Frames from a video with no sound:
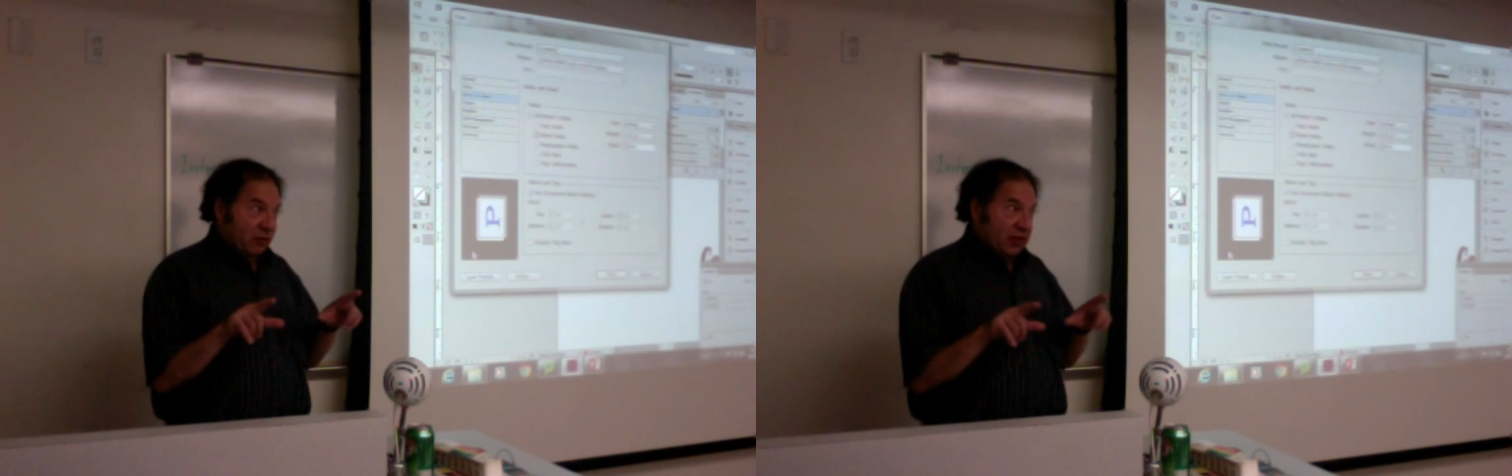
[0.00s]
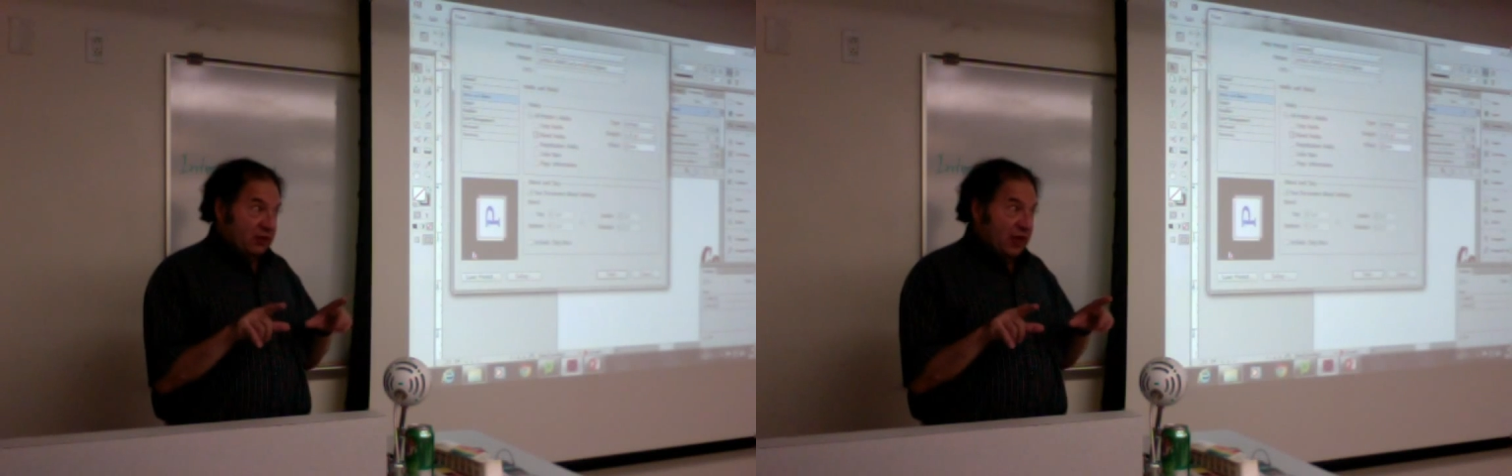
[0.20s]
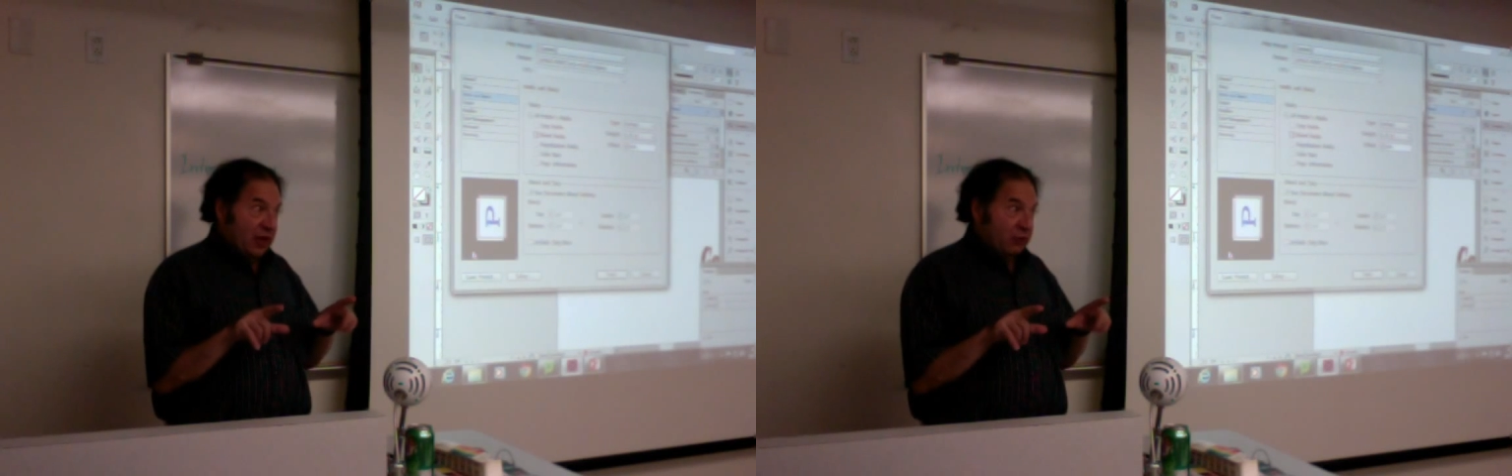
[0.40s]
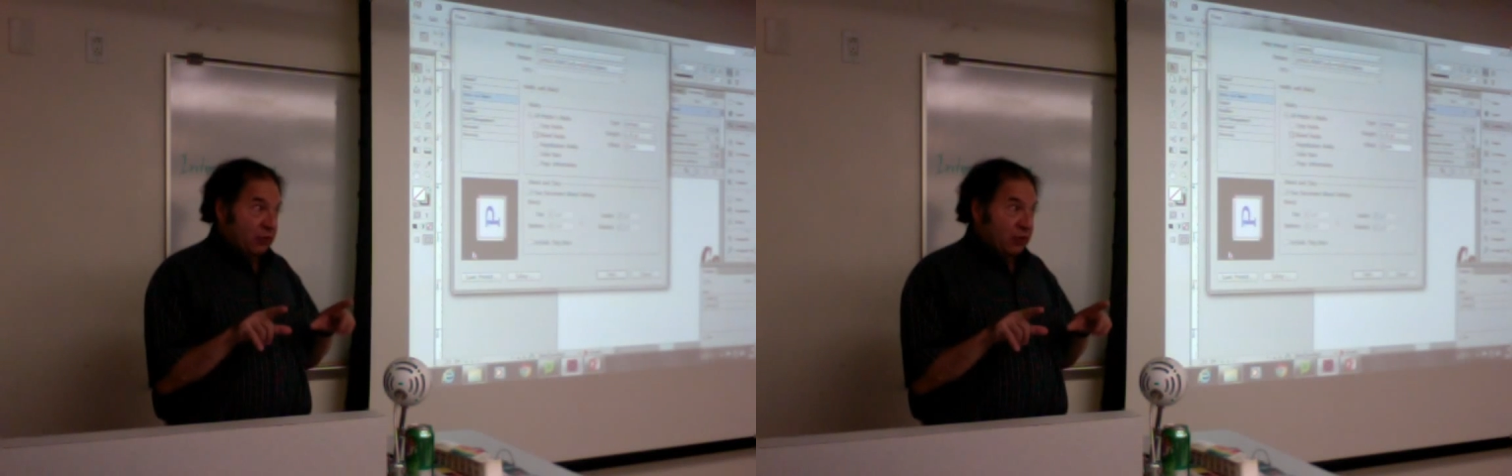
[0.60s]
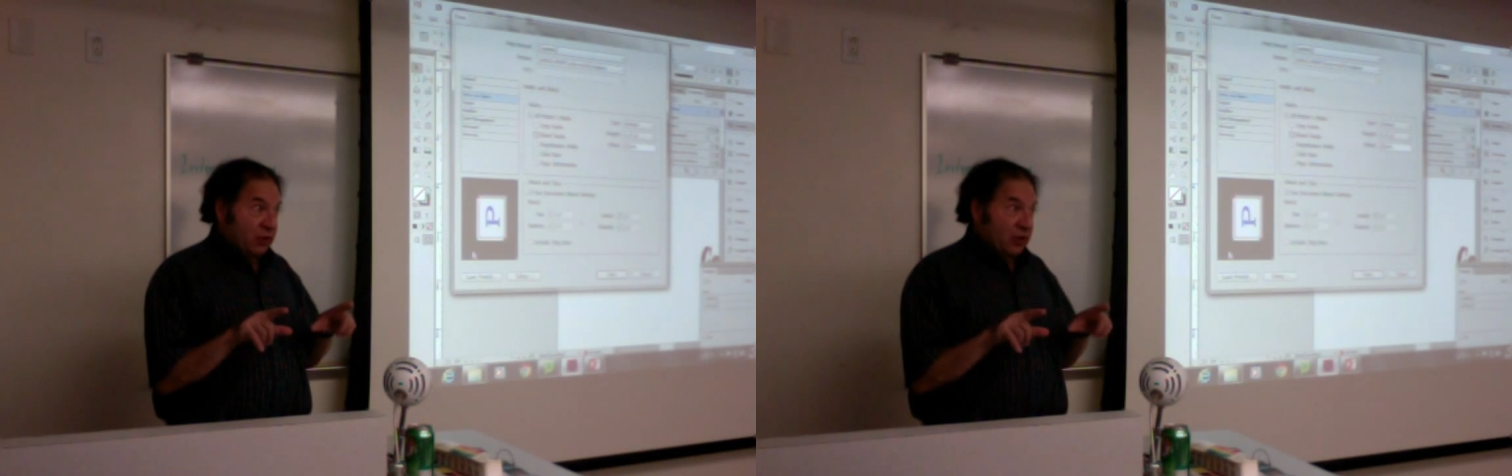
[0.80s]
it down,
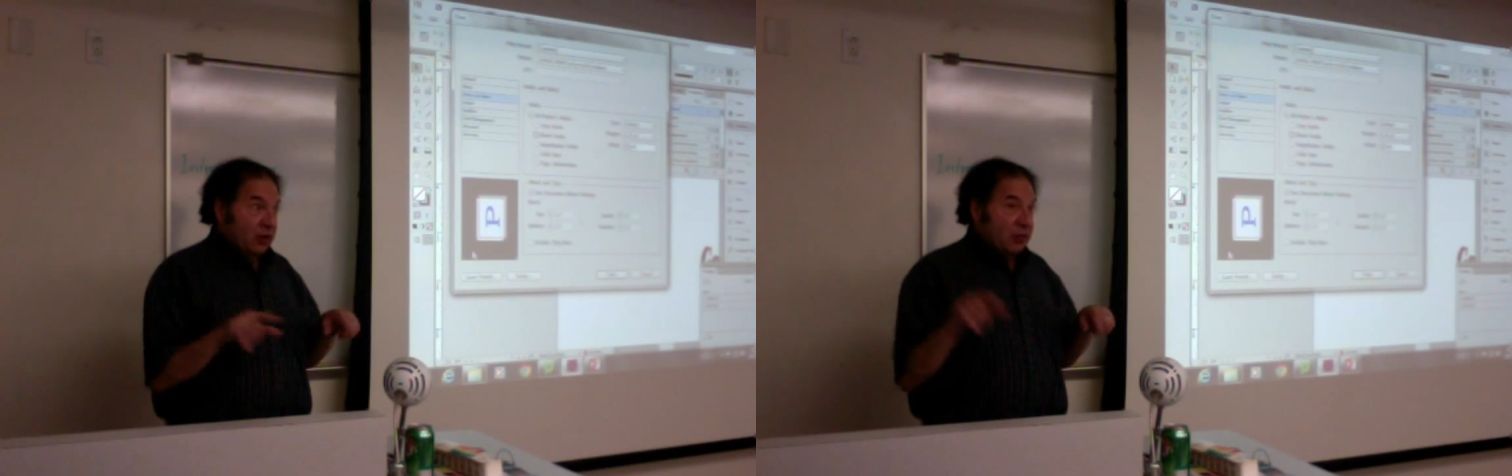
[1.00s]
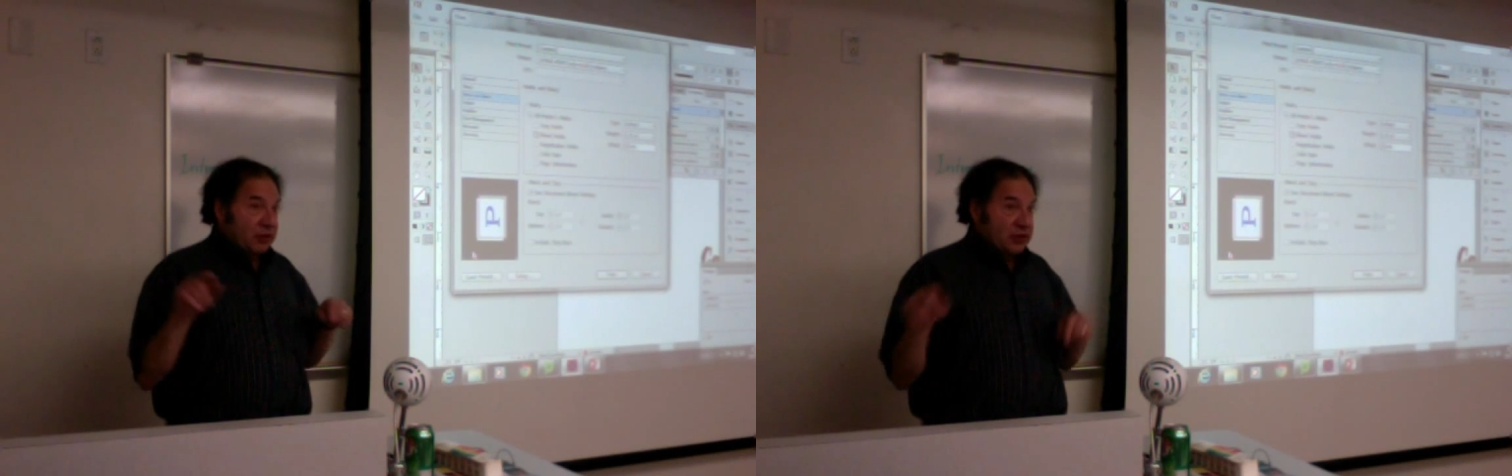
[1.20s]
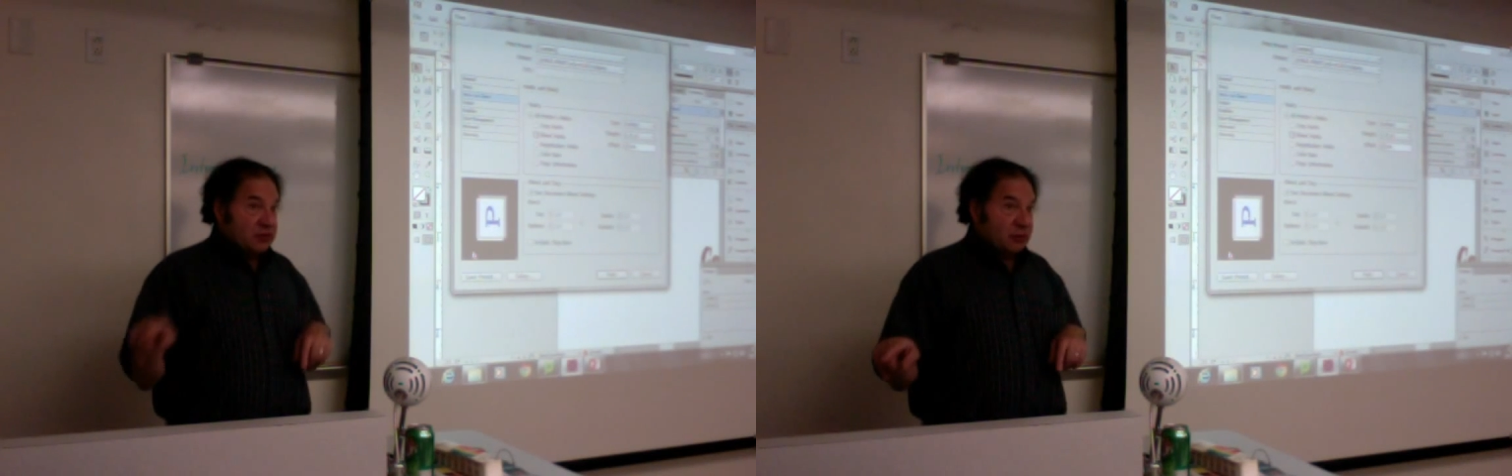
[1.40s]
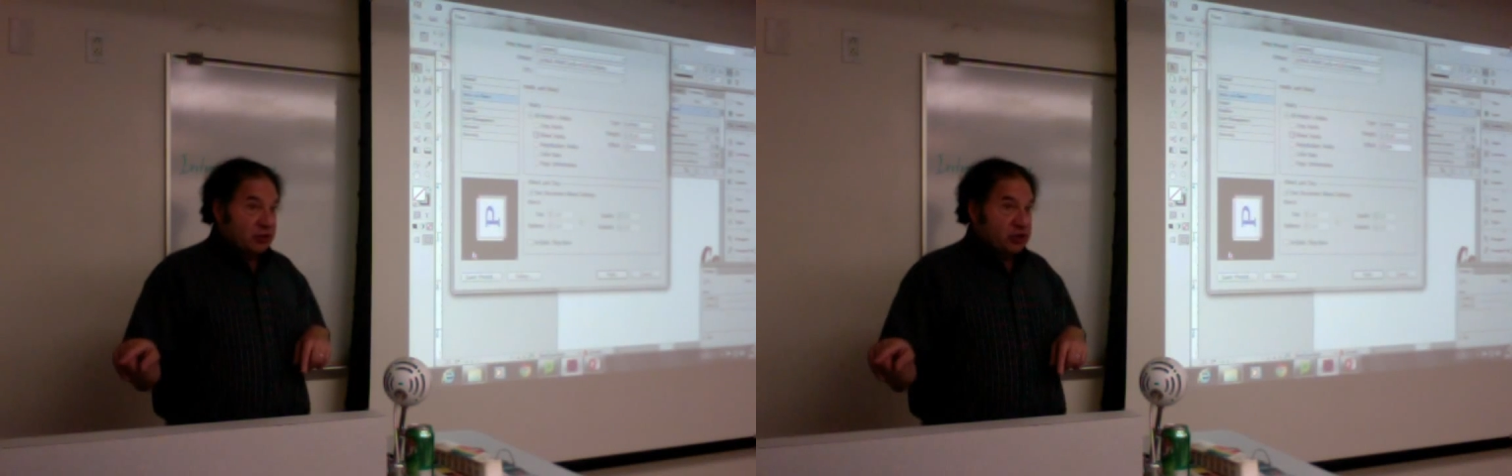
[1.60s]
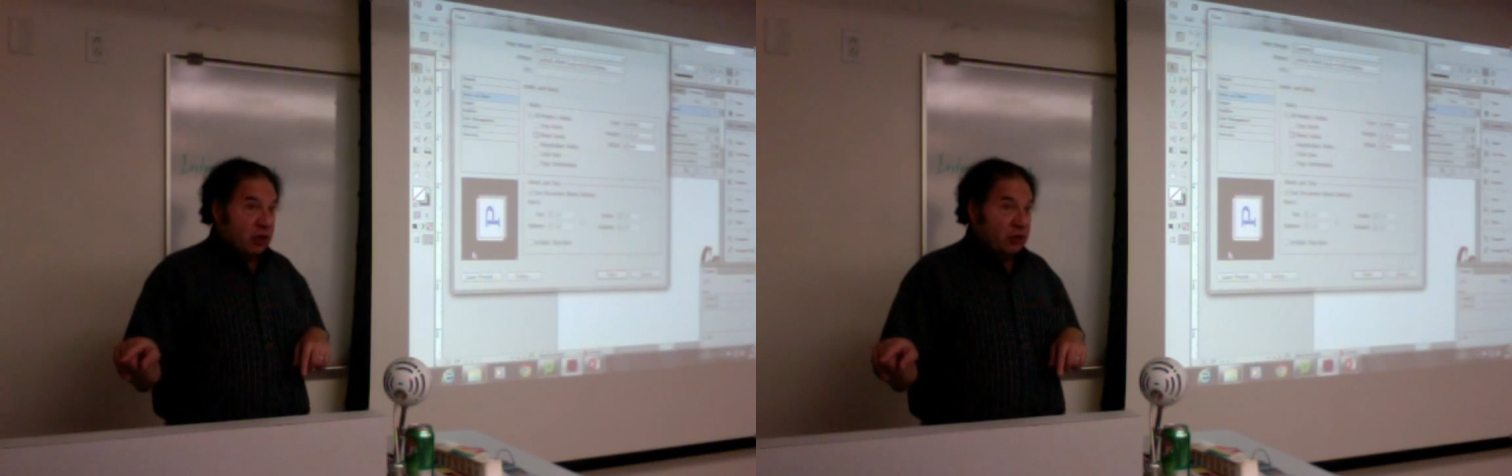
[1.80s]
but this will
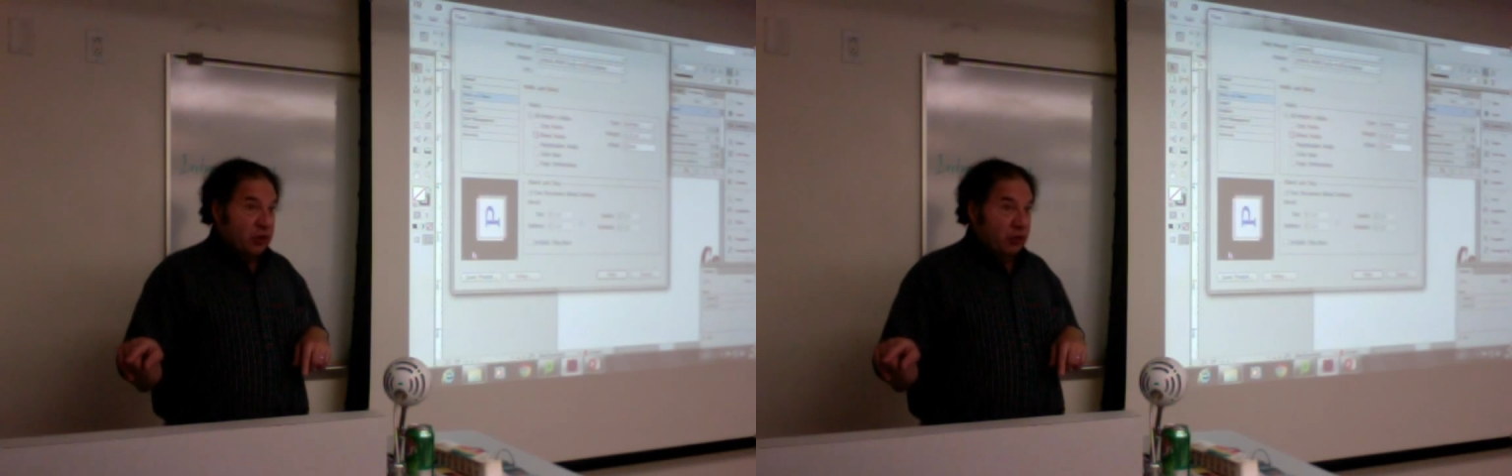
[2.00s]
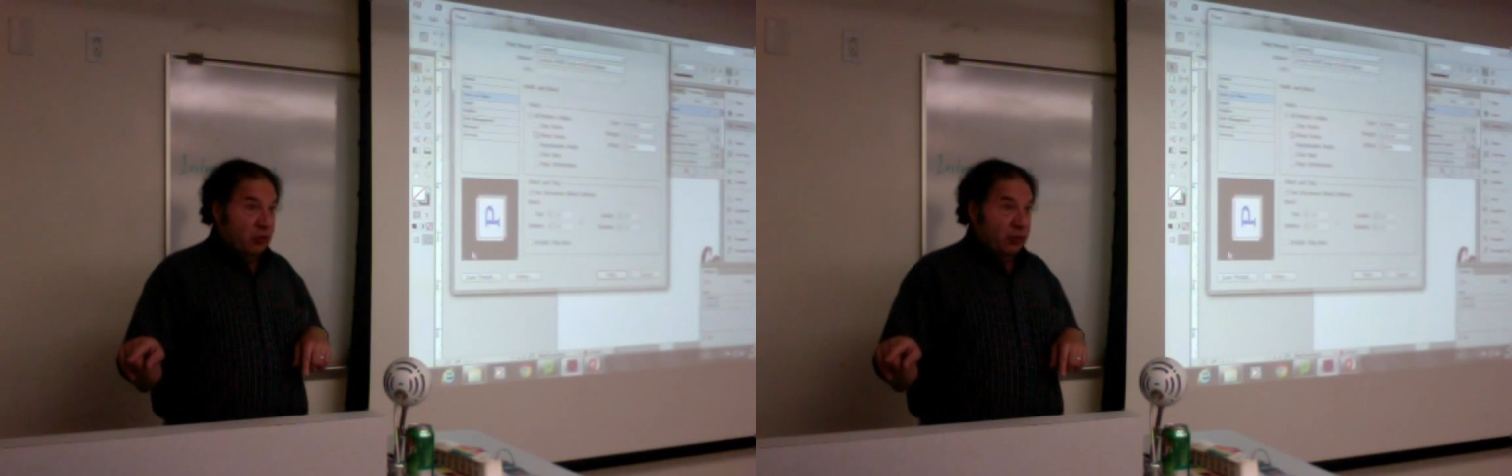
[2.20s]
show you